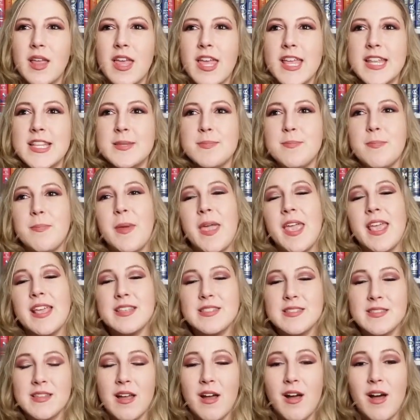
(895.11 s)
it's
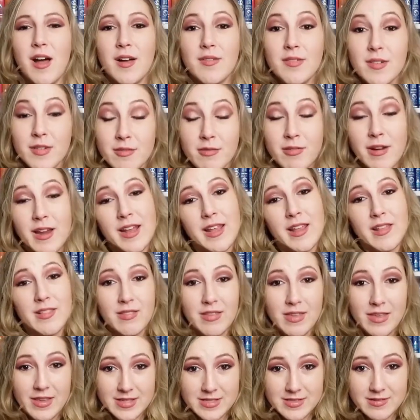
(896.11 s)
based off of Rhett and
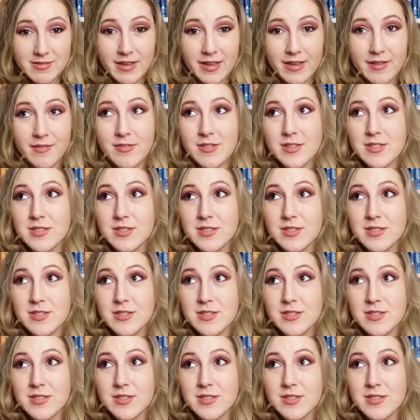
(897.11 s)
Link's life.